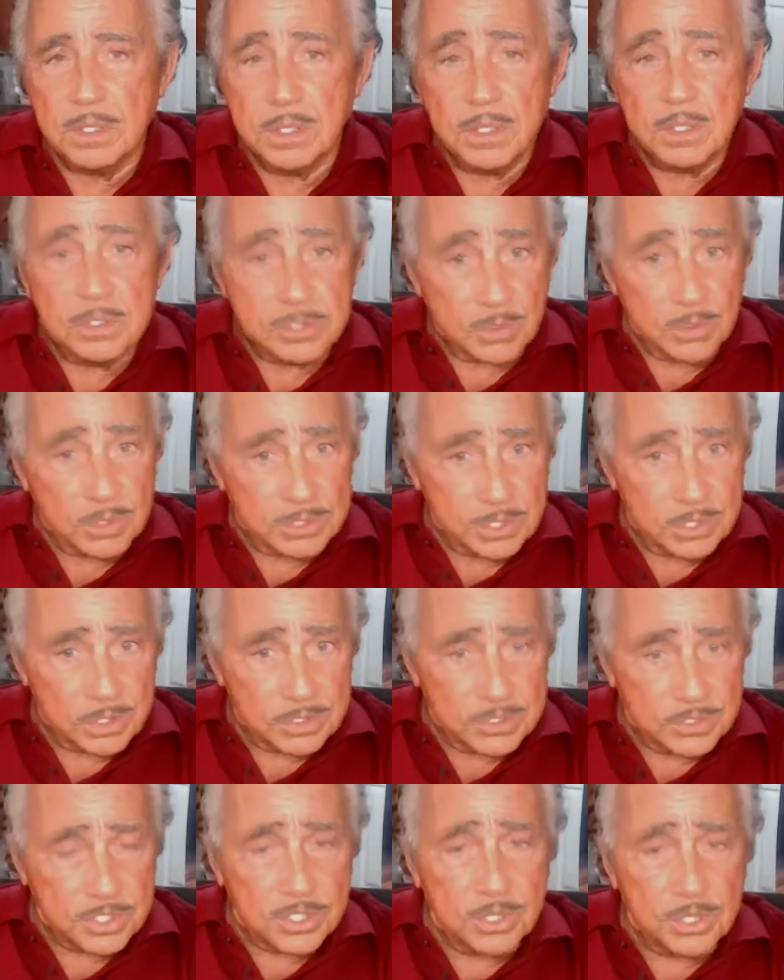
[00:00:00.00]
So until
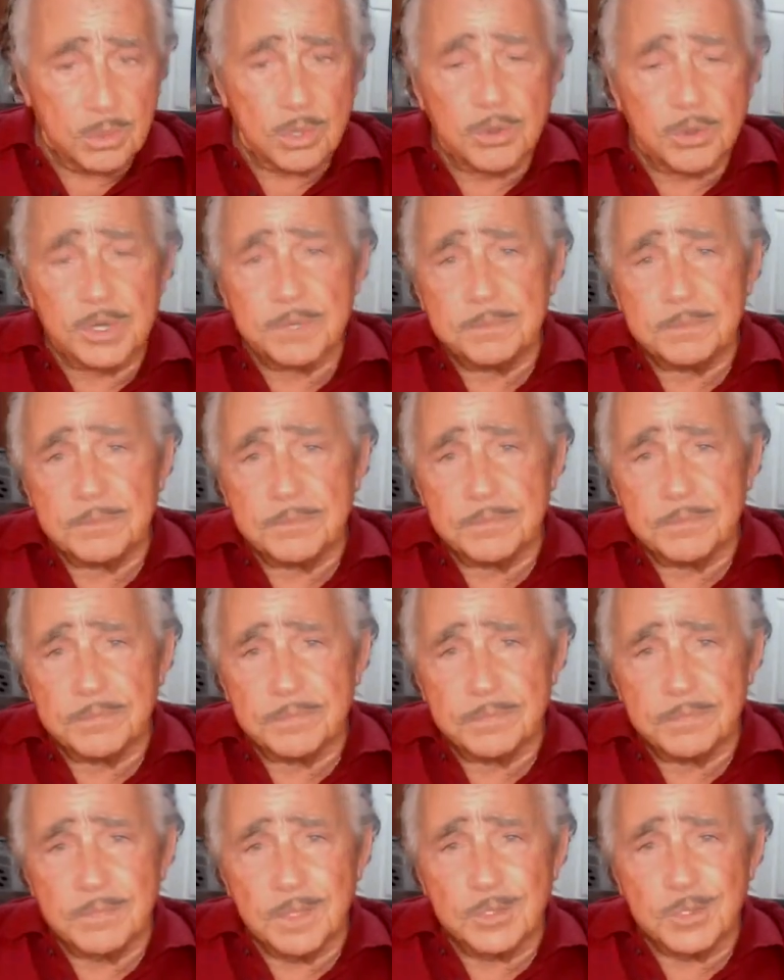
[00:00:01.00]
January,
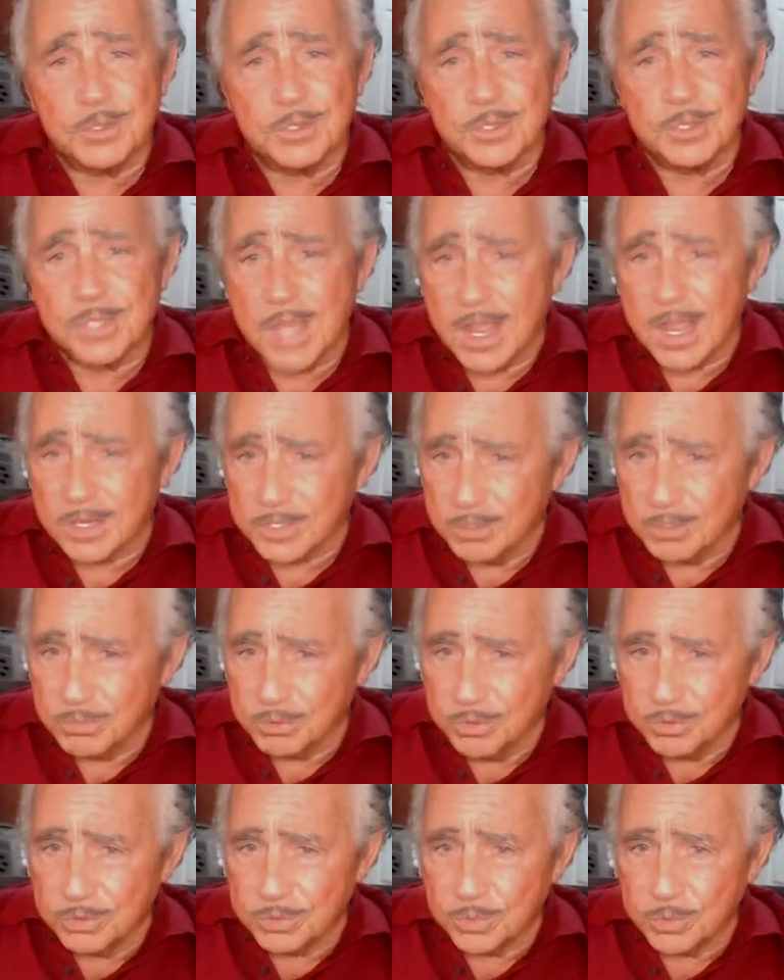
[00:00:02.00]
this is Dr.
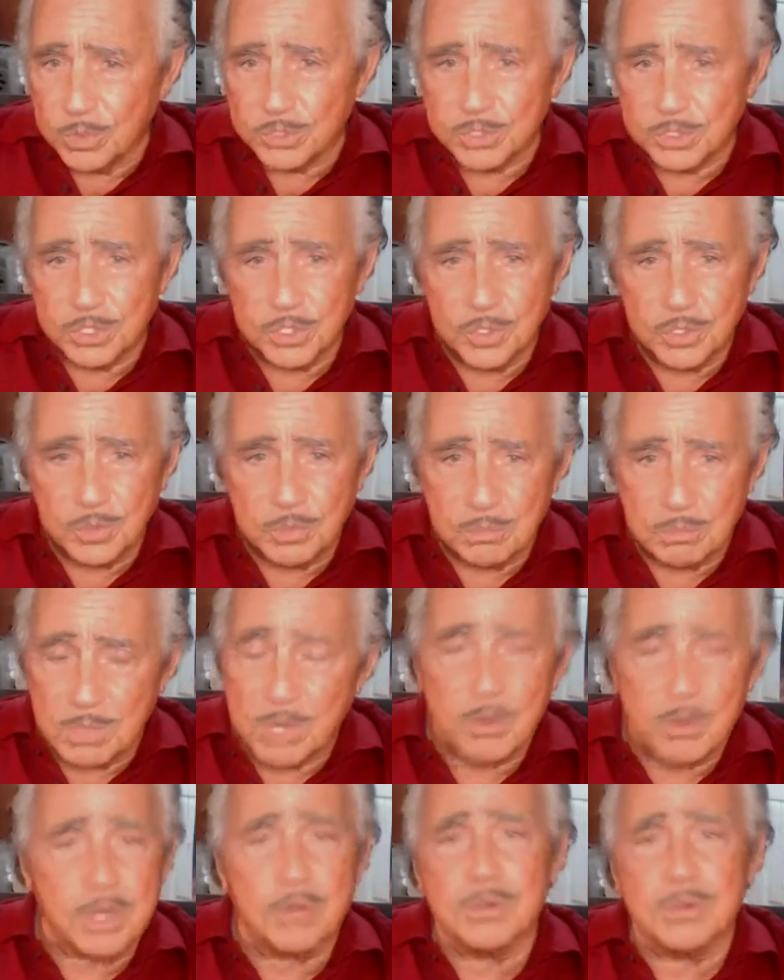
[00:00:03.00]
Bruce wishing you
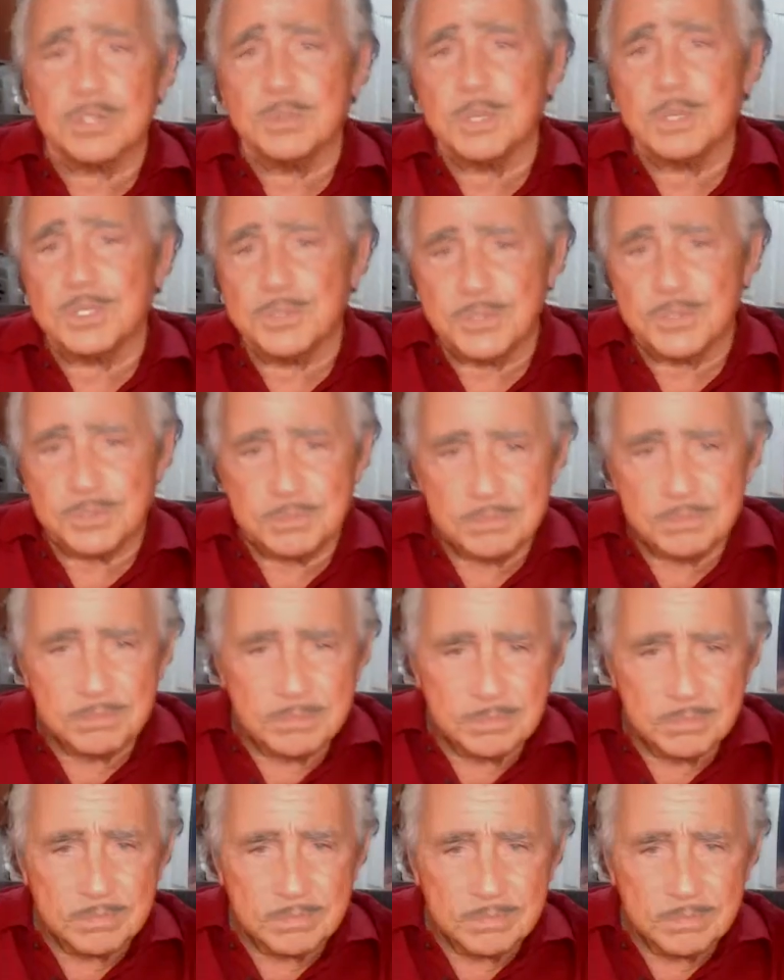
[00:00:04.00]
Merry Christmas,
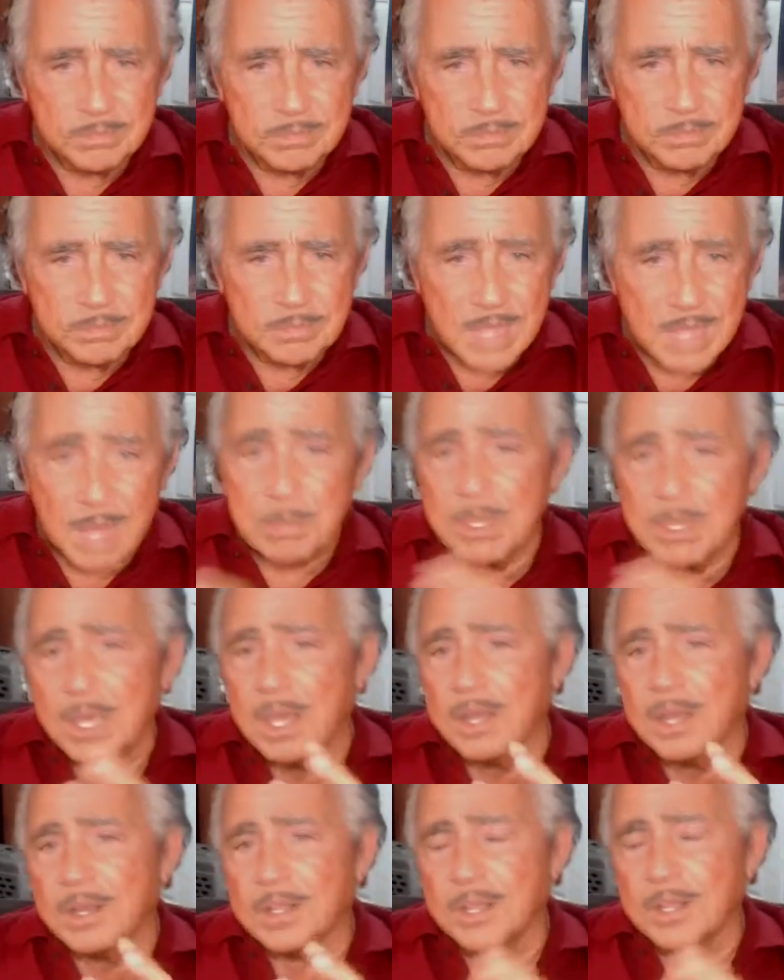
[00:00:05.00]
Happy
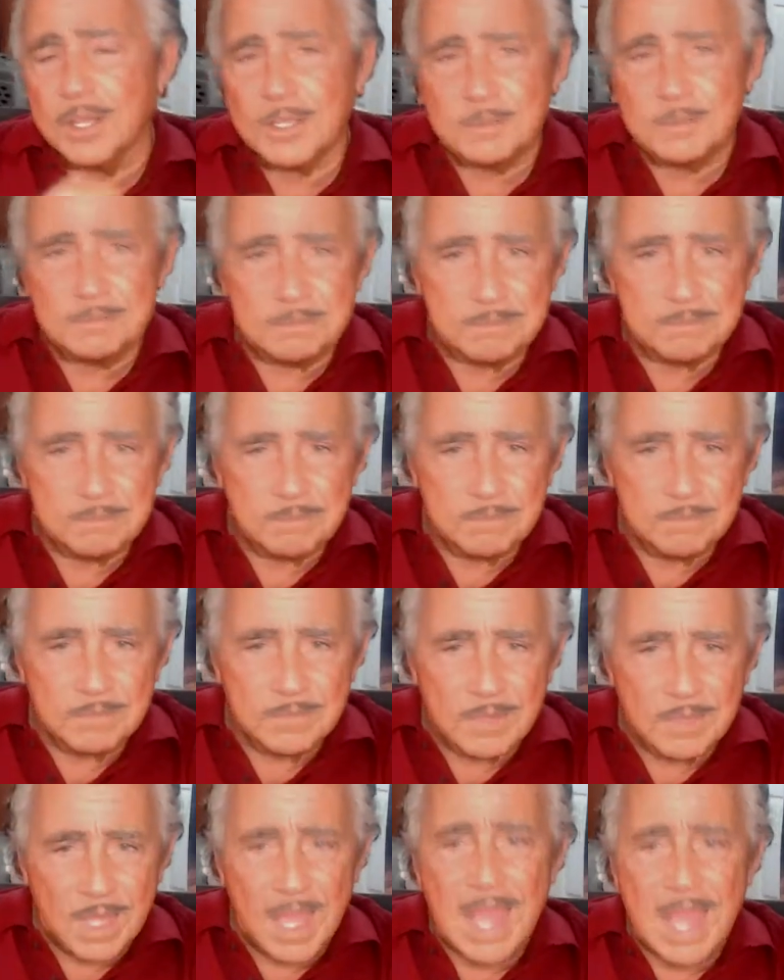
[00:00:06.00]
Hanukkah,
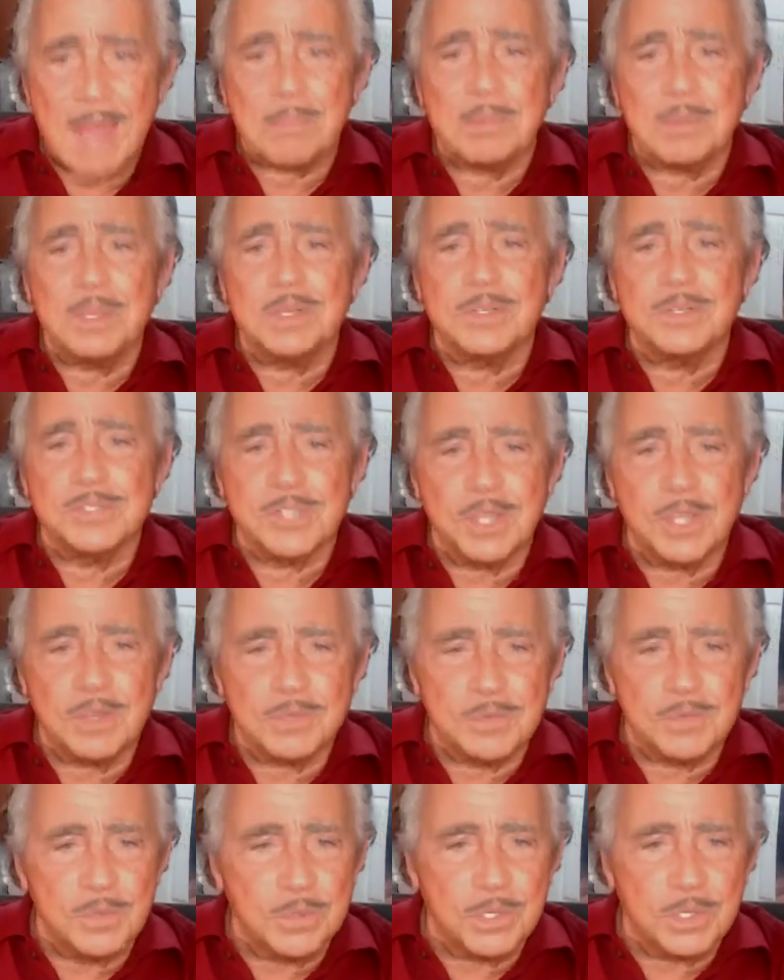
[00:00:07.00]
a happy and
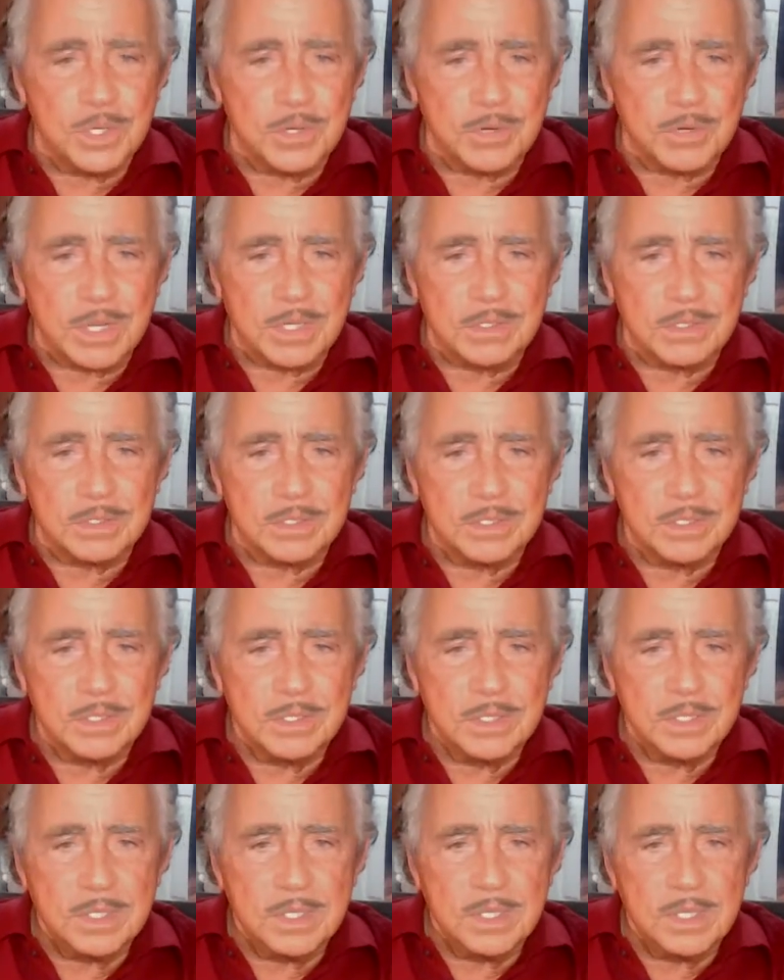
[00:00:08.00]
safe New Year, and,
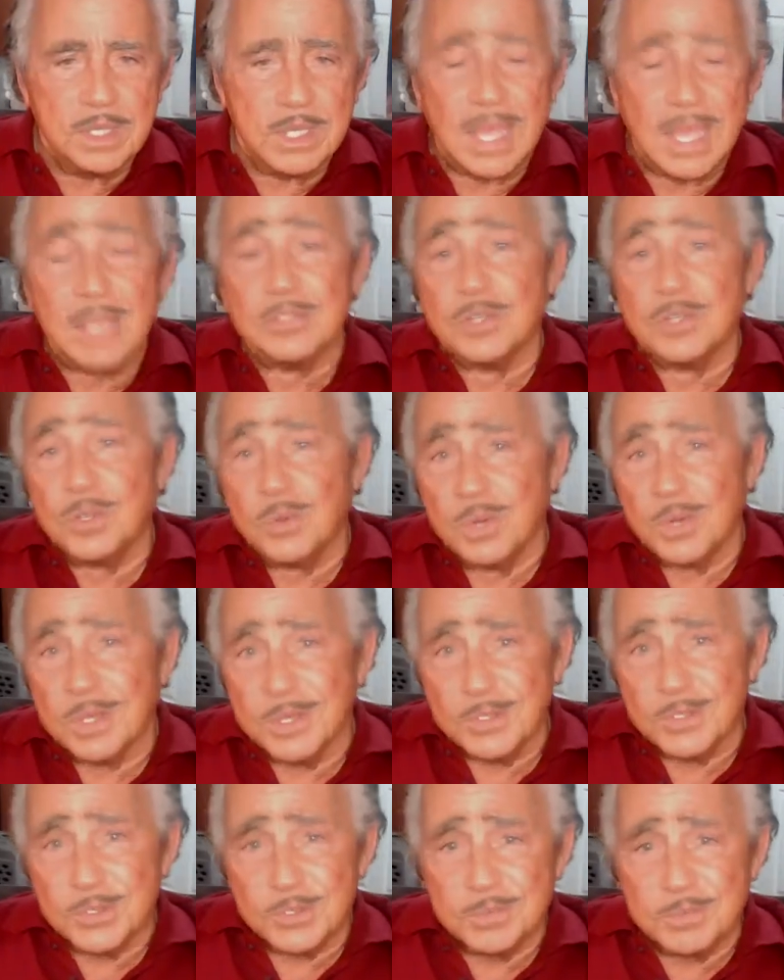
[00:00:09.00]
as
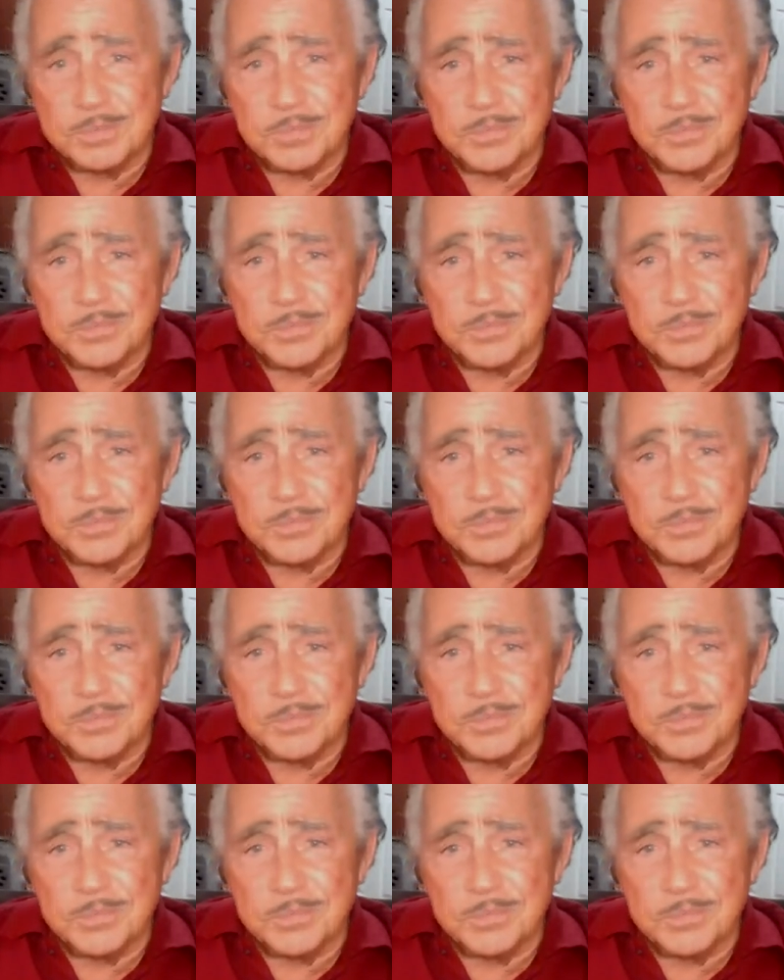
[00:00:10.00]
always,